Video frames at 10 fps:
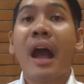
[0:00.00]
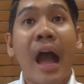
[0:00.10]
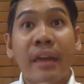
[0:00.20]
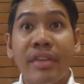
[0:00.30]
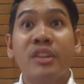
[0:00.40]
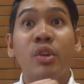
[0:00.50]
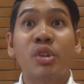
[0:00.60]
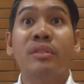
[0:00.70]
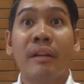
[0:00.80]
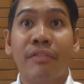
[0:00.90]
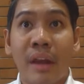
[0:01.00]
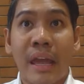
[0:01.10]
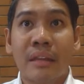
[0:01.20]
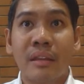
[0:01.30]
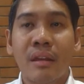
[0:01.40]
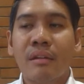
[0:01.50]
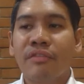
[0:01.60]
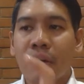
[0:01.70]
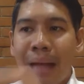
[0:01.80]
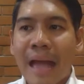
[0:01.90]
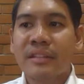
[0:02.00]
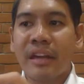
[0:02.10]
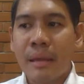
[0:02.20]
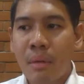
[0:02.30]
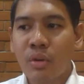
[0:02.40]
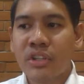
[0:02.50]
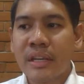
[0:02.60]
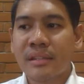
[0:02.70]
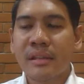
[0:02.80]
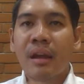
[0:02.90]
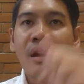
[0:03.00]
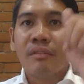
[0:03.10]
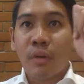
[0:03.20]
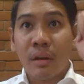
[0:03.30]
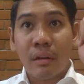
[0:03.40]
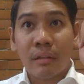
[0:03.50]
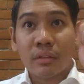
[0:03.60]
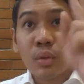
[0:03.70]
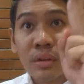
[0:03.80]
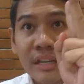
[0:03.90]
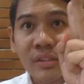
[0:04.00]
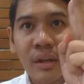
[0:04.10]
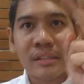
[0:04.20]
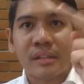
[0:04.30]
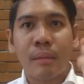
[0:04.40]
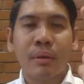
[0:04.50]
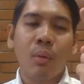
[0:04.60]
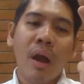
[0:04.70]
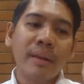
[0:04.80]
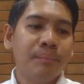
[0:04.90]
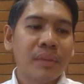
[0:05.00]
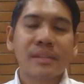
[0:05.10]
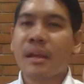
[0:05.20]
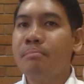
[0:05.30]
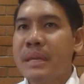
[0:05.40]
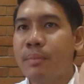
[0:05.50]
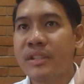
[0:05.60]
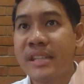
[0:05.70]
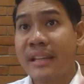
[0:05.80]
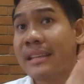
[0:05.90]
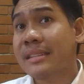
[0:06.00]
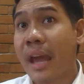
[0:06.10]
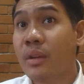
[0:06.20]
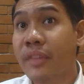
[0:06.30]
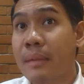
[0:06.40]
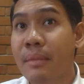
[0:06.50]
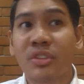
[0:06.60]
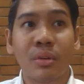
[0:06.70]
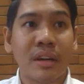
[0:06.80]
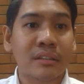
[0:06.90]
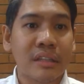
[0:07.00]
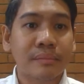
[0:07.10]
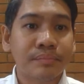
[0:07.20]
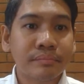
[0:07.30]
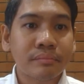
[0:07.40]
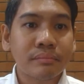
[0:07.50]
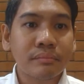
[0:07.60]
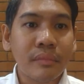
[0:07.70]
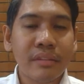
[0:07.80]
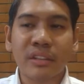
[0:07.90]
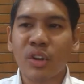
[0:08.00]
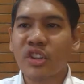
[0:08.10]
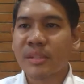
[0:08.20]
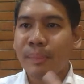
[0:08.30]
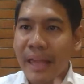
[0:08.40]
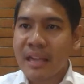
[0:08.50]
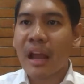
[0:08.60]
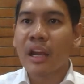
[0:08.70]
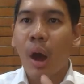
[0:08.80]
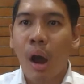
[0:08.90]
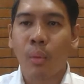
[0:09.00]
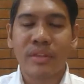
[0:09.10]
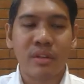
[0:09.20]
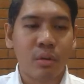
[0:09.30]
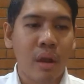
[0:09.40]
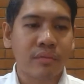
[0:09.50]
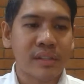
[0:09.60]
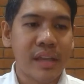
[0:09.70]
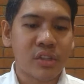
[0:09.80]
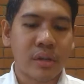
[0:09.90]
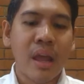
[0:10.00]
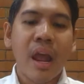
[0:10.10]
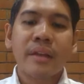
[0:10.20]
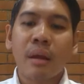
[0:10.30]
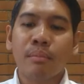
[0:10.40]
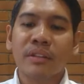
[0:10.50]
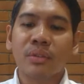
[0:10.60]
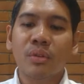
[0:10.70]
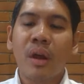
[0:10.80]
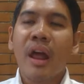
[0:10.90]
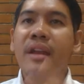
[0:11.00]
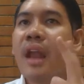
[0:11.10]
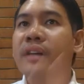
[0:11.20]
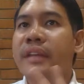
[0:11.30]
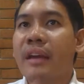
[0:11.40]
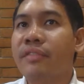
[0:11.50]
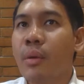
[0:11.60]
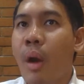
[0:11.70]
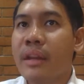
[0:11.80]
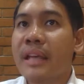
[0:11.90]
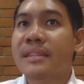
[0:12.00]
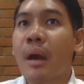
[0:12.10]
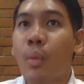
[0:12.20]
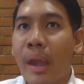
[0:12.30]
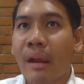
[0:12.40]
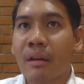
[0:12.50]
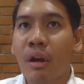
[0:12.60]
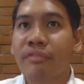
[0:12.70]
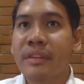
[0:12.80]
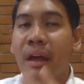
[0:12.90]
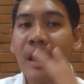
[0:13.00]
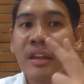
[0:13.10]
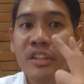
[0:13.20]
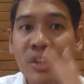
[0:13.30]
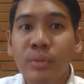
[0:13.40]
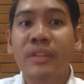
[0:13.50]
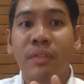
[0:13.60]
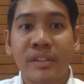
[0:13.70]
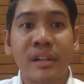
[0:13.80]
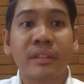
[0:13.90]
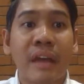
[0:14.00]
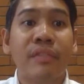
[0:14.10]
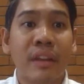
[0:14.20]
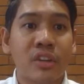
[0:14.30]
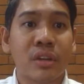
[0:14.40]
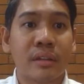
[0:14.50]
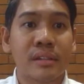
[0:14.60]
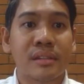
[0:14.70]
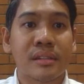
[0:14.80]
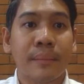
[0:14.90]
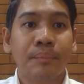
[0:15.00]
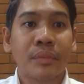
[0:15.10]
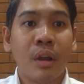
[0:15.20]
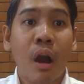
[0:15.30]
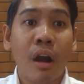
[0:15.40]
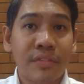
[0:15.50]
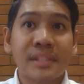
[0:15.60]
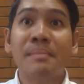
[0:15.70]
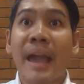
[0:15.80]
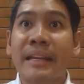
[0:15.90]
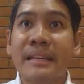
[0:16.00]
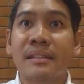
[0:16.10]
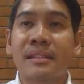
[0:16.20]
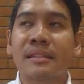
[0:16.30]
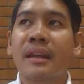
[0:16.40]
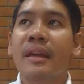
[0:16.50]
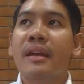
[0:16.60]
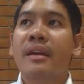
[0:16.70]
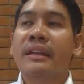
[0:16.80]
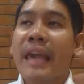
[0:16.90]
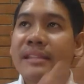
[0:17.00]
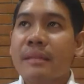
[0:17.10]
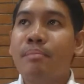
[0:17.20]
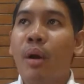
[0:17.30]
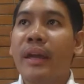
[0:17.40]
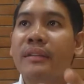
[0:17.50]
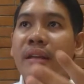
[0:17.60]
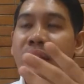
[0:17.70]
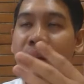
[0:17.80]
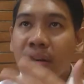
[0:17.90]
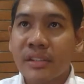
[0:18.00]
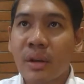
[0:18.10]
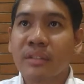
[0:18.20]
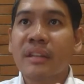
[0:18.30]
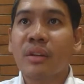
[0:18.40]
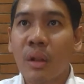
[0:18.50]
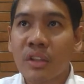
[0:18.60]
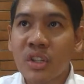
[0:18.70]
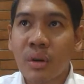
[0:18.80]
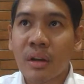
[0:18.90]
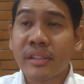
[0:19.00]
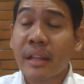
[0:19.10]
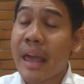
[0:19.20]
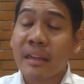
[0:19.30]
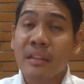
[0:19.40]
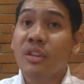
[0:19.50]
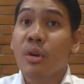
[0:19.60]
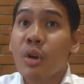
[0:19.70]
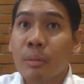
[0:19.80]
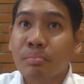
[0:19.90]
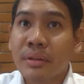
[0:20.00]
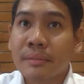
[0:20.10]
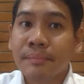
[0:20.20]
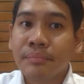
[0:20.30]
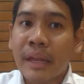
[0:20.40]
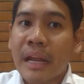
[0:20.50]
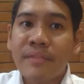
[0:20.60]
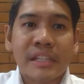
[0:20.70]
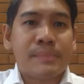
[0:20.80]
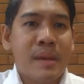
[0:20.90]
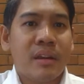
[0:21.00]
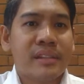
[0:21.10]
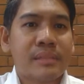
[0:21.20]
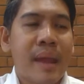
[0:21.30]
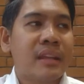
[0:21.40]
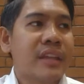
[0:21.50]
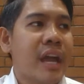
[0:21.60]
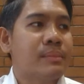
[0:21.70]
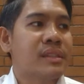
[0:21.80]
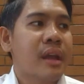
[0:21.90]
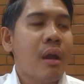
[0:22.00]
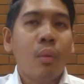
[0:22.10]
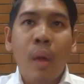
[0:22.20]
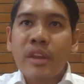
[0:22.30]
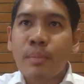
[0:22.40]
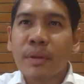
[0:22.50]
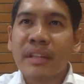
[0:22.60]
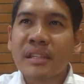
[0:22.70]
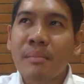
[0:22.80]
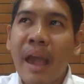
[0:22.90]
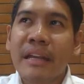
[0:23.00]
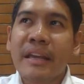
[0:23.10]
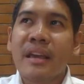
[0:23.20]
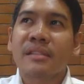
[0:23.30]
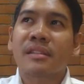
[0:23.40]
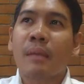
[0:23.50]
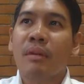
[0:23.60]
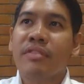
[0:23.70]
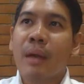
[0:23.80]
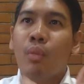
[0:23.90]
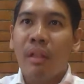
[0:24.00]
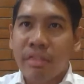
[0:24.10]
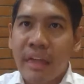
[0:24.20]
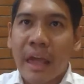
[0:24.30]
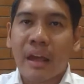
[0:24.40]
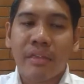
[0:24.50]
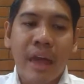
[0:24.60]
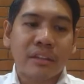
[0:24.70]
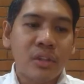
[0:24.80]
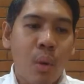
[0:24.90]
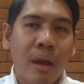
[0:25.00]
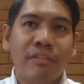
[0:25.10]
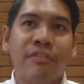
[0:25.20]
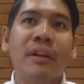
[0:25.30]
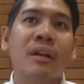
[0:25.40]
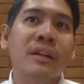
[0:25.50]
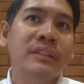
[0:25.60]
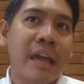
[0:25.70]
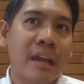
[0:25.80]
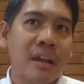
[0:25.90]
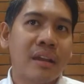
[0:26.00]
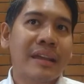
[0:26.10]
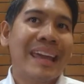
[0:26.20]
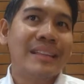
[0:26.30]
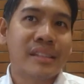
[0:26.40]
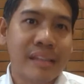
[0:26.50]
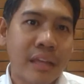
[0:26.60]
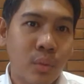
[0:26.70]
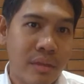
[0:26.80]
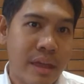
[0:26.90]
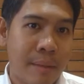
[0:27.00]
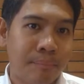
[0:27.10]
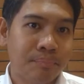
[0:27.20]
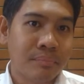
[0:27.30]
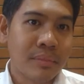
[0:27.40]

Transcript: I think you should refrain from adding emojis for two reasons. Number one, some people see it as a sign of immaturity that you're just playing along with your conversation. Number two, not everyone is aware of the universal definitions of smileys Case in point, there are certain cultures like in Europe, and I've experienced this many times. When you put a smiley, some of them will think that you are flirting instead with them.